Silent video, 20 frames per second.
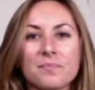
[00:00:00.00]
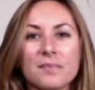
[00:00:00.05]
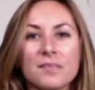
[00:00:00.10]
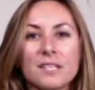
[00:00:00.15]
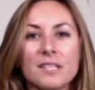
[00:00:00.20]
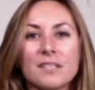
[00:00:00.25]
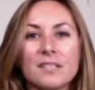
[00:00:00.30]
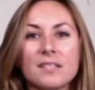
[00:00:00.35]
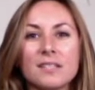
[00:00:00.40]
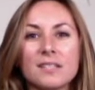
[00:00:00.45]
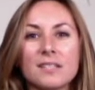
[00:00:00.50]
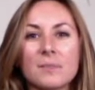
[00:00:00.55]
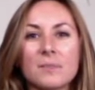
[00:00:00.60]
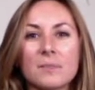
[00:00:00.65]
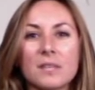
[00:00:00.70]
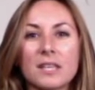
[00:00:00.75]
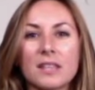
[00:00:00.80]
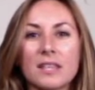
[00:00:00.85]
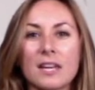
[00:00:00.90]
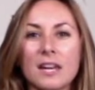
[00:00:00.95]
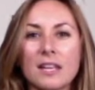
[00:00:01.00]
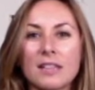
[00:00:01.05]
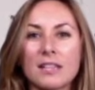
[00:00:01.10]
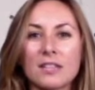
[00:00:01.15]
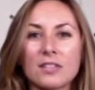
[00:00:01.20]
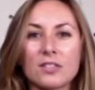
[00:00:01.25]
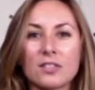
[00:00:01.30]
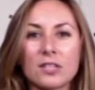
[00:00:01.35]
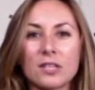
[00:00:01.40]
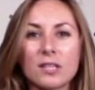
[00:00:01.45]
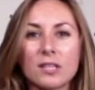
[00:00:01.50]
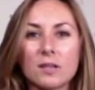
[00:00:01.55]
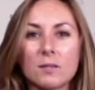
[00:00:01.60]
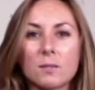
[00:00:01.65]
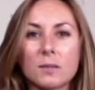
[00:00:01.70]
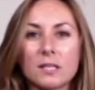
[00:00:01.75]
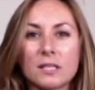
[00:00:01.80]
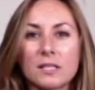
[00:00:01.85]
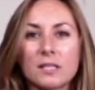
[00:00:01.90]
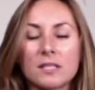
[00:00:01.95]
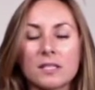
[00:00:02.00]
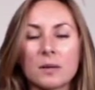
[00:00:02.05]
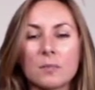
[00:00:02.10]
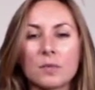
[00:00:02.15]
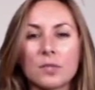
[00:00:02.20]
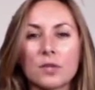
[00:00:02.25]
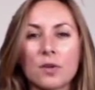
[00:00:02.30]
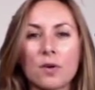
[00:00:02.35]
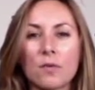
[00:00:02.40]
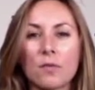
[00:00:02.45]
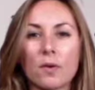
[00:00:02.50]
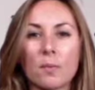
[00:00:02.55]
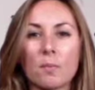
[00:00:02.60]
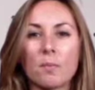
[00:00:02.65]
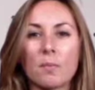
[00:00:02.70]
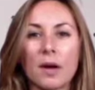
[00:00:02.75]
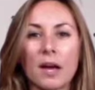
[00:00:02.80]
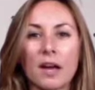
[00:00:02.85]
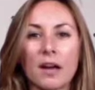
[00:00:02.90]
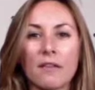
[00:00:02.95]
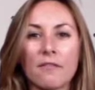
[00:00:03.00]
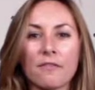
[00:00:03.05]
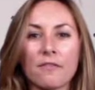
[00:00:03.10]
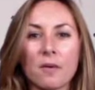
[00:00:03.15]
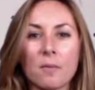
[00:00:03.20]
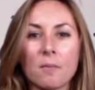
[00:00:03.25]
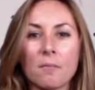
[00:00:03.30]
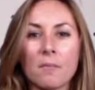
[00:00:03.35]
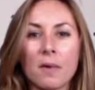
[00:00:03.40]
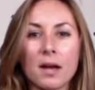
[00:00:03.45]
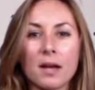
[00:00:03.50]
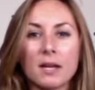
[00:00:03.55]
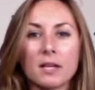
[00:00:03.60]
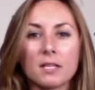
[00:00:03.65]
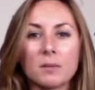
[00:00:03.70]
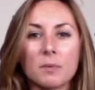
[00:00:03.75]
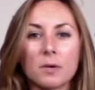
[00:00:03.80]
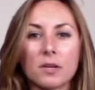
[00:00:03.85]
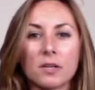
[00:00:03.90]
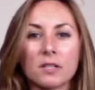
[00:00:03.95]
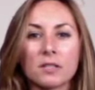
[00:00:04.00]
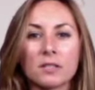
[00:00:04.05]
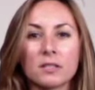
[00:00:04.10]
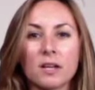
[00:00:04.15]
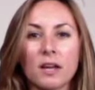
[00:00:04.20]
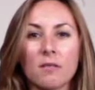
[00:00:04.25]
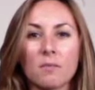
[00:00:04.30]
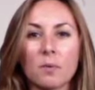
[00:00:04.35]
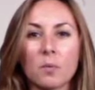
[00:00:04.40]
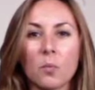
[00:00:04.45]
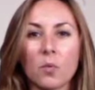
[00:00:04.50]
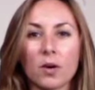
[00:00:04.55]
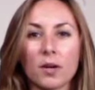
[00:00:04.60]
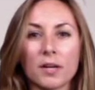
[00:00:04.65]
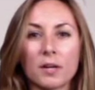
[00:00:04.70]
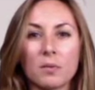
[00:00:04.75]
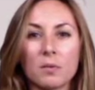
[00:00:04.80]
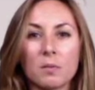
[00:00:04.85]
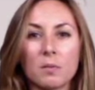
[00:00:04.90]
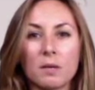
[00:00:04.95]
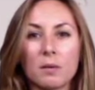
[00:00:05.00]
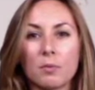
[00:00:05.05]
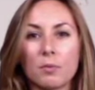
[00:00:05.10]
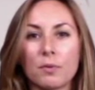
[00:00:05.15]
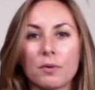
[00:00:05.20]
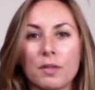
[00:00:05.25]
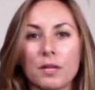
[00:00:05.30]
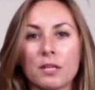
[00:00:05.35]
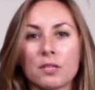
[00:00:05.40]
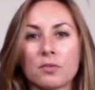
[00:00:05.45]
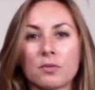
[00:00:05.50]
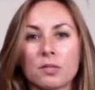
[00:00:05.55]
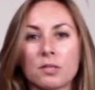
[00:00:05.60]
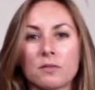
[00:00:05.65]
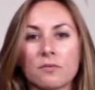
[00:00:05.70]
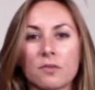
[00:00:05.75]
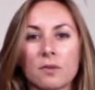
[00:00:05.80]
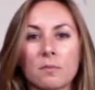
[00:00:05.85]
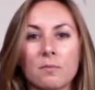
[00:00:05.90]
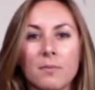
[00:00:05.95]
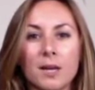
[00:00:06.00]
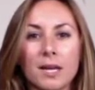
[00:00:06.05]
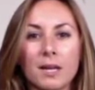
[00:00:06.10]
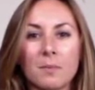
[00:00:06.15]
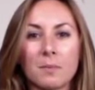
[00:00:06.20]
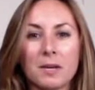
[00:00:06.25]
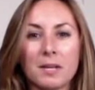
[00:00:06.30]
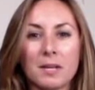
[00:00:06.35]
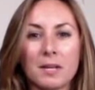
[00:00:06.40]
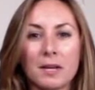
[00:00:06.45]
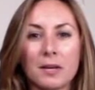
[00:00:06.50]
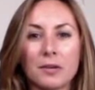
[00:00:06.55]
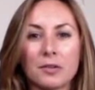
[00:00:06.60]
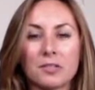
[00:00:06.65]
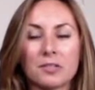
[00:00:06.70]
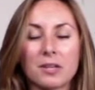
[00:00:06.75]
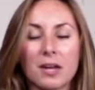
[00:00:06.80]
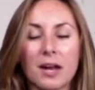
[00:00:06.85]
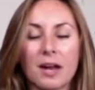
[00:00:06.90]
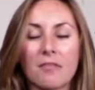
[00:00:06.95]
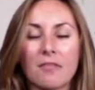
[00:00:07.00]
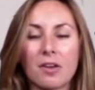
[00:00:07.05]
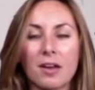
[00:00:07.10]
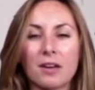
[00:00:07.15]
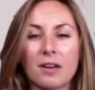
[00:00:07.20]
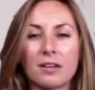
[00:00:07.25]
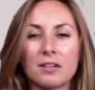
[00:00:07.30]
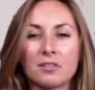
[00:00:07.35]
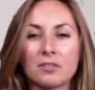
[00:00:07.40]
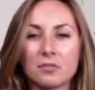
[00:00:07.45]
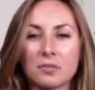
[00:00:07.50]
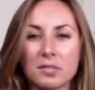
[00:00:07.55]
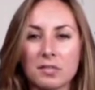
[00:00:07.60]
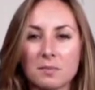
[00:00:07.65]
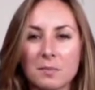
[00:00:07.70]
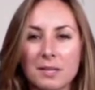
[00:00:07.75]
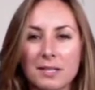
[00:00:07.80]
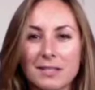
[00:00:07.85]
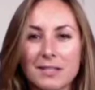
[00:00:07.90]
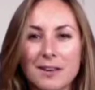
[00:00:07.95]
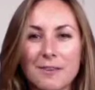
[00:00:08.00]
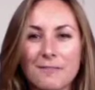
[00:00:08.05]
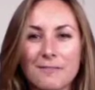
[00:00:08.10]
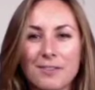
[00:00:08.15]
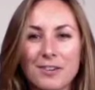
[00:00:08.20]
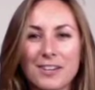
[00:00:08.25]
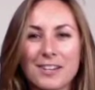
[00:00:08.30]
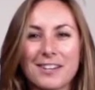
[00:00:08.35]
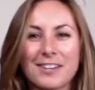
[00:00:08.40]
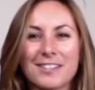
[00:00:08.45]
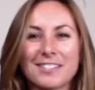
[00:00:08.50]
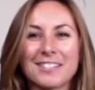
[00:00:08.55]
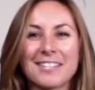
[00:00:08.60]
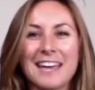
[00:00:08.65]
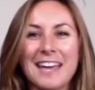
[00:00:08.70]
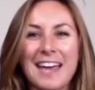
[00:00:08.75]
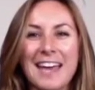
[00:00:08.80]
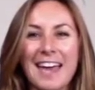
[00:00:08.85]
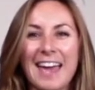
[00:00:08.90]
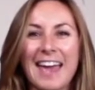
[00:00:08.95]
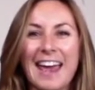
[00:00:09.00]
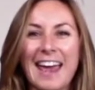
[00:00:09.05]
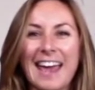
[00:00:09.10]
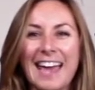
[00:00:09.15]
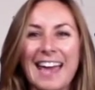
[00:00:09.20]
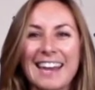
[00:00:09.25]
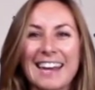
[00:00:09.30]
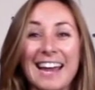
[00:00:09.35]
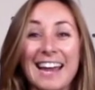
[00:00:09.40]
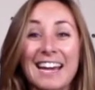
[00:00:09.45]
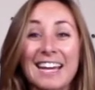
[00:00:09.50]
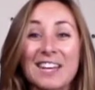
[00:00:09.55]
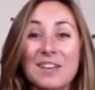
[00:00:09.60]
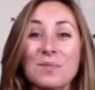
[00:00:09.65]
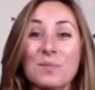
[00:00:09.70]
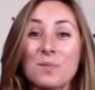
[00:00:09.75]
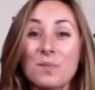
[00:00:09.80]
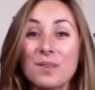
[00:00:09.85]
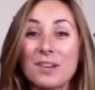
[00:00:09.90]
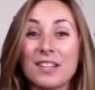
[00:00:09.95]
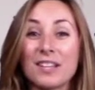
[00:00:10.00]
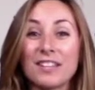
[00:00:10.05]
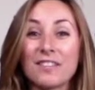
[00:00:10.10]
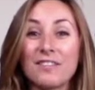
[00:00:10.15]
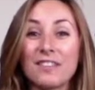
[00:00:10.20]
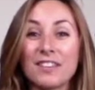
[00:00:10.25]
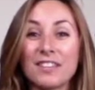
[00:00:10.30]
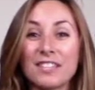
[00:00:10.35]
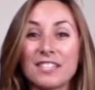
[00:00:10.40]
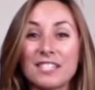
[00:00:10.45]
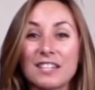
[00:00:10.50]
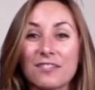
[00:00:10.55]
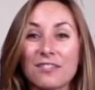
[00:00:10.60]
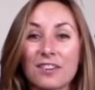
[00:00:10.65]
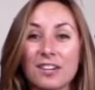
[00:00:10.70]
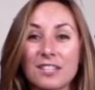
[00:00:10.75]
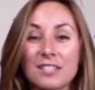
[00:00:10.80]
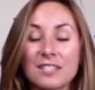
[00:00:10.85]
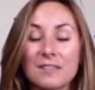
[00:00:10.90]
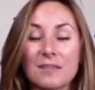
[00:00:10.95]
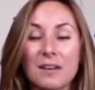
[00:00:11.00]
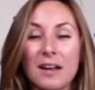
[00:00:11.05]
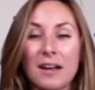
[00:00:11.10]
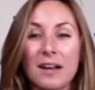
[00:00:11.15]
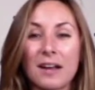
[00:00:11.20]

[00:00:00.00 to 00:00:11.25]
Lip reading: this is something that I think there's a little misconception over, but from my experience, and I've been working with people with injuries for many, many years, I've had injuries myself for years, and I can really feel the difference